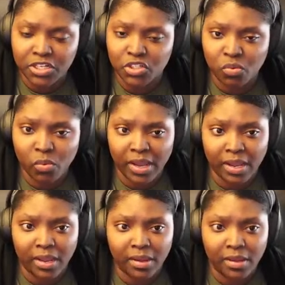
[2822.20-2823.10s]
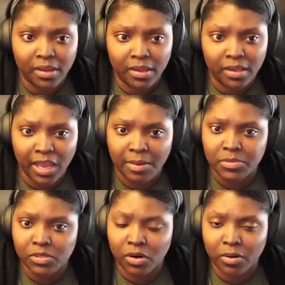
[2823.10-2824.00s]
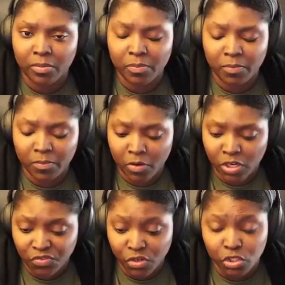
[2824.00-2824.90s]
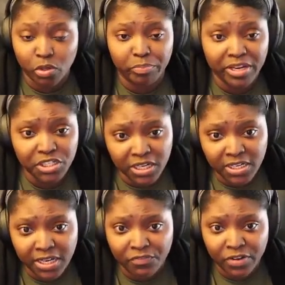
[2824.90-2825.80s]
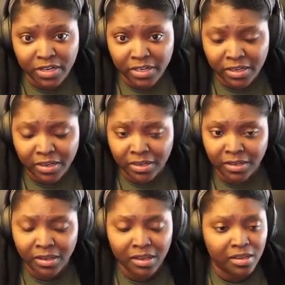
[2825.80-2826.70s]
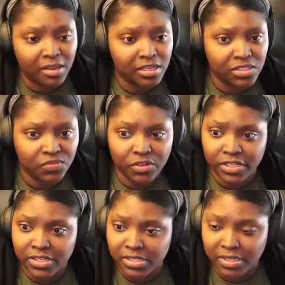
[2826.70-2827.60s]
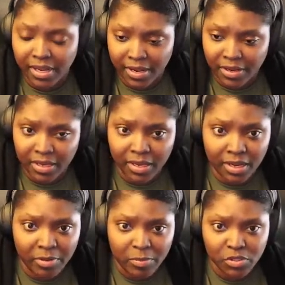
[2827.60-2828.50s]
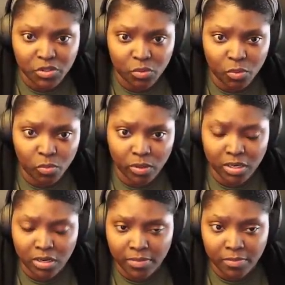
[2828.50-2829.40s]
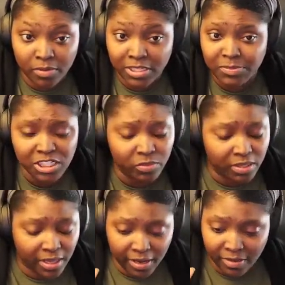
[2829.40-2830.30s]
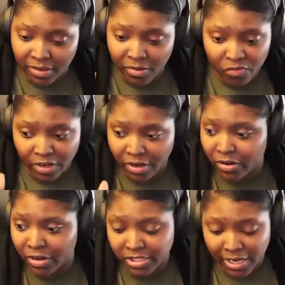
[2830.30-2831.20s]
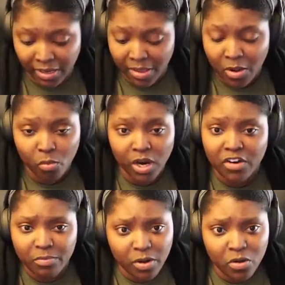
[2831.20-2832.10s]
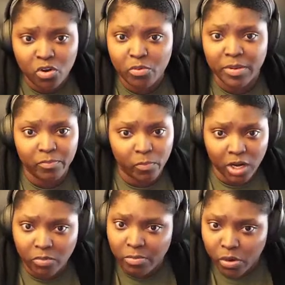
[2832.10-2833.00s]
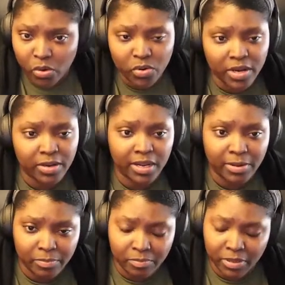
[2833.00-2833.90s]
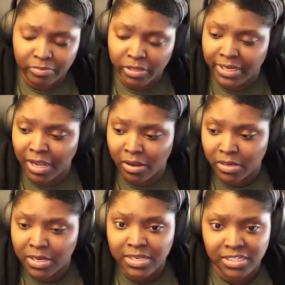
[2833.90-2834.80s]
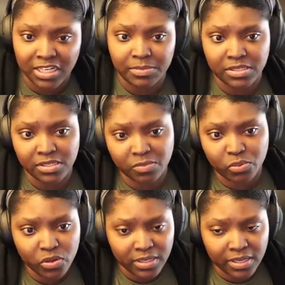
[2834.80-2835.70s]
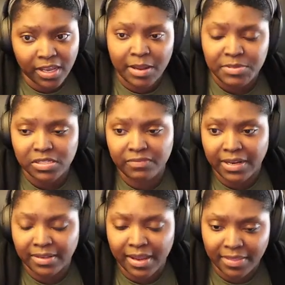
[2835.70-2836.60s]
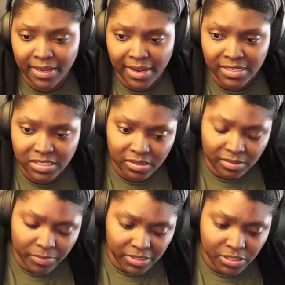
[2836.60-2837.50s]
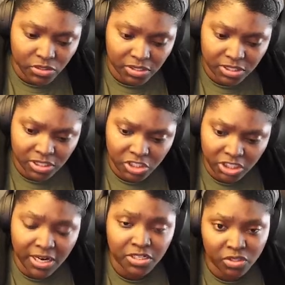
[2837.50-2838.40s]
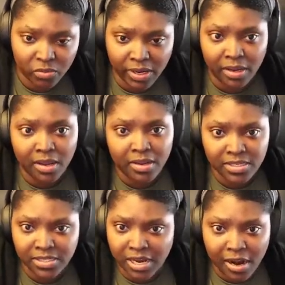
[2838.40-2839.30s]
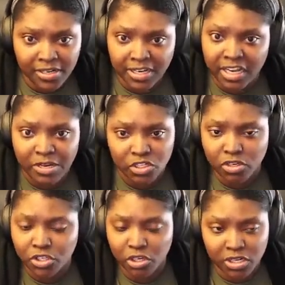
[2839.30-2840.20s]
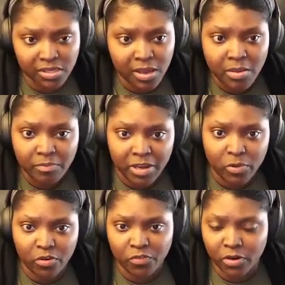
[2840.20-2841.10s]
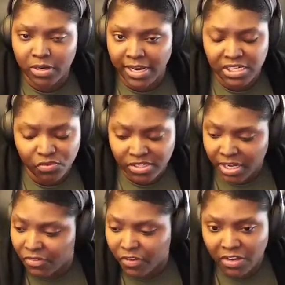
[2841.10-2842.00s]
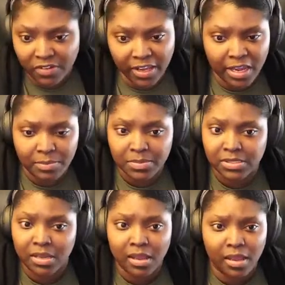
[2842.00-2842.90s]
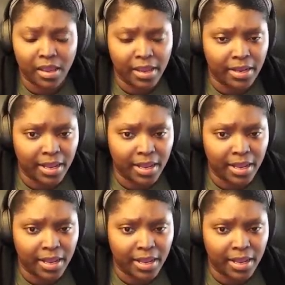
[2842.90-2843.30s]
the way games are, as far as doing pitching to get funding, as far as getting people to, especially with the COVID era, is working from home and working remote and building out teams to support the games and stuff like that. I think it has potential to just change the way this entire dynamic is structured, because people as far as getting funding for games, and